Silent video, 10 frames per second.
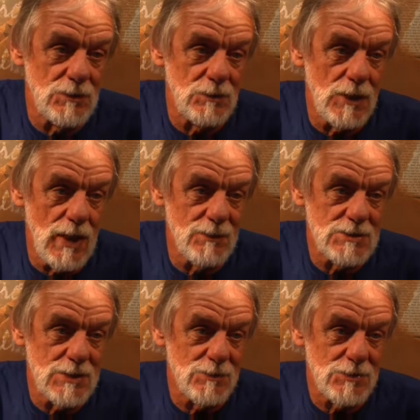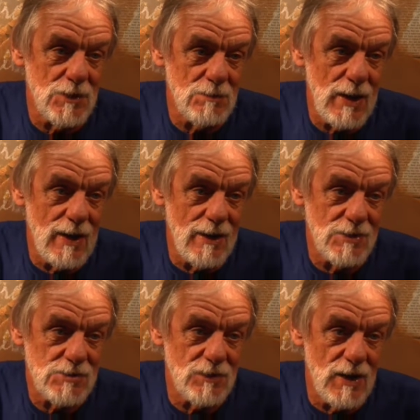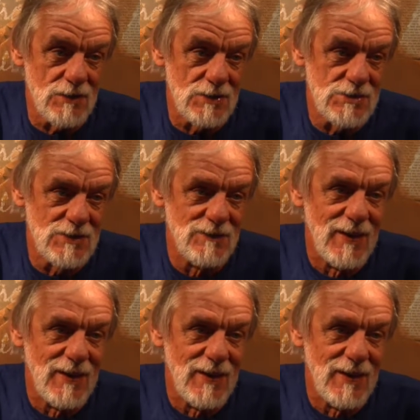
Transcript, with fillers: The one I was in was run by Irish fathers